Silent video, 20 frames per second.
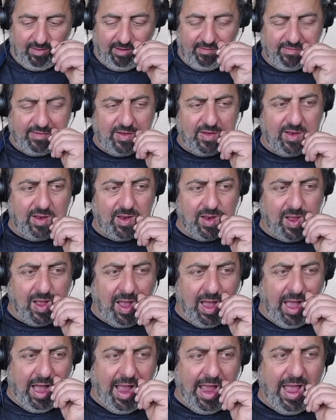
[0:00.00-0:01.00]
doesn't,
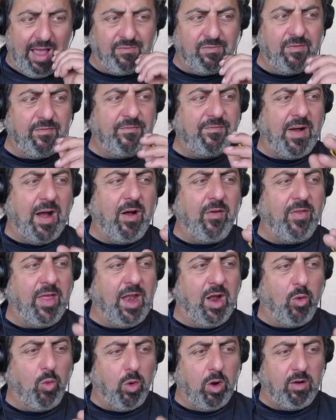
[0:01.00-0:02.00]
I haven't found that
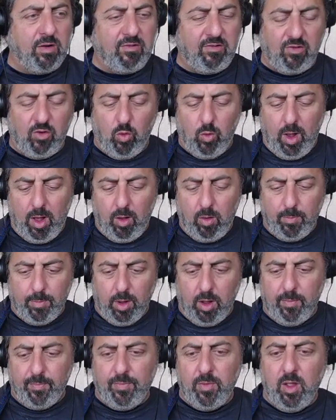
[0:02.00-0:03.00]
it works so well,
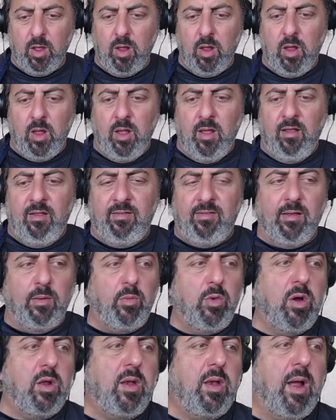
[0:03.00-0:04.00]
but I
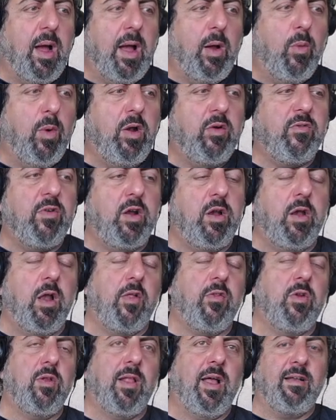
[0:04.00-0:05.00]
went over
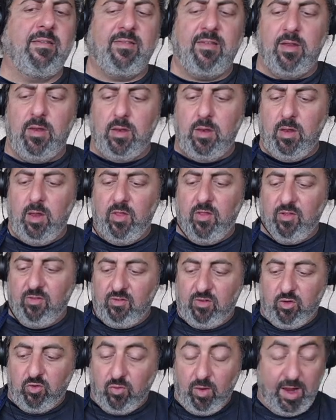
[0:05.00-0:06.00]
another lesson. This
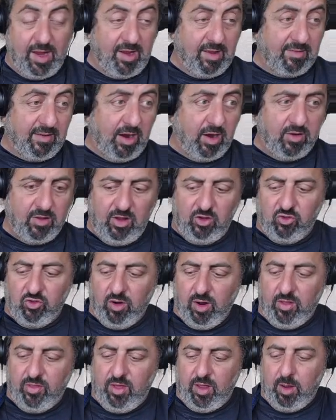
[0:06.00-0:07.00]
great guitar
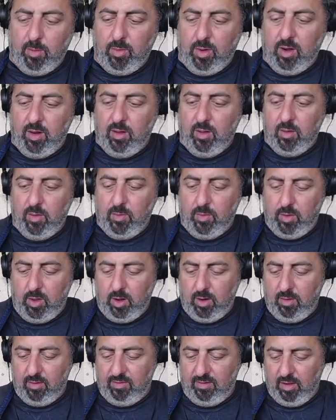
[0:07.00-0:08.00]
teacher, I think I'm
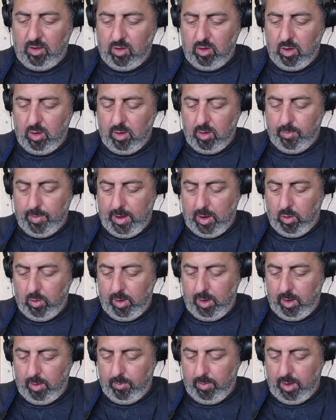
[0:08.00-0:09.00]
gonna tell you about
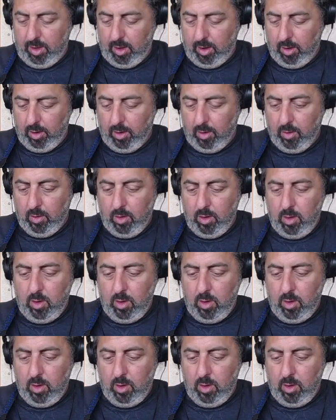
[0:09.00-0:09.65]
him here.